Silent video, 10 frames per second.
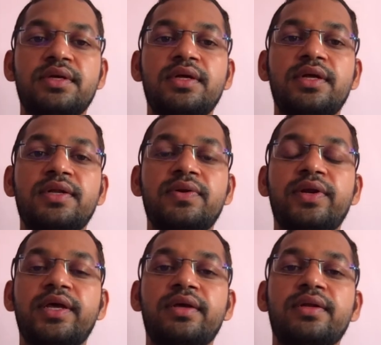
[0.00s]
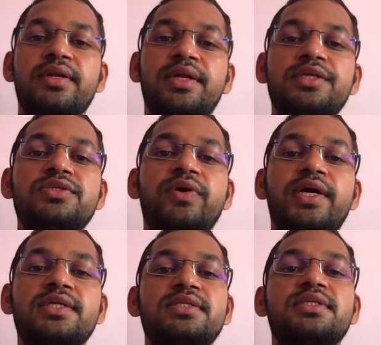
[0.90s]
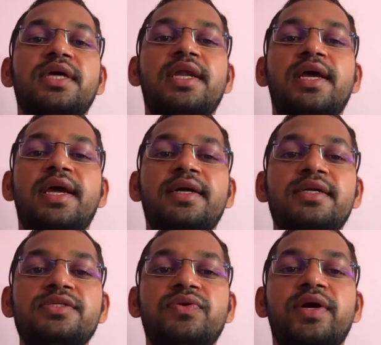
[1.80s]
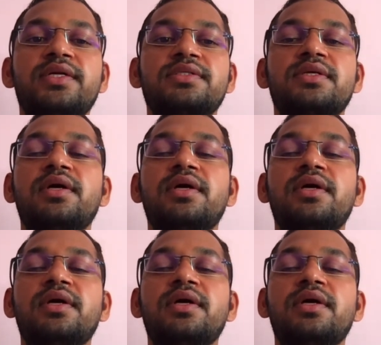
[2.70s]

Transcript: including knee joints and ankle joints,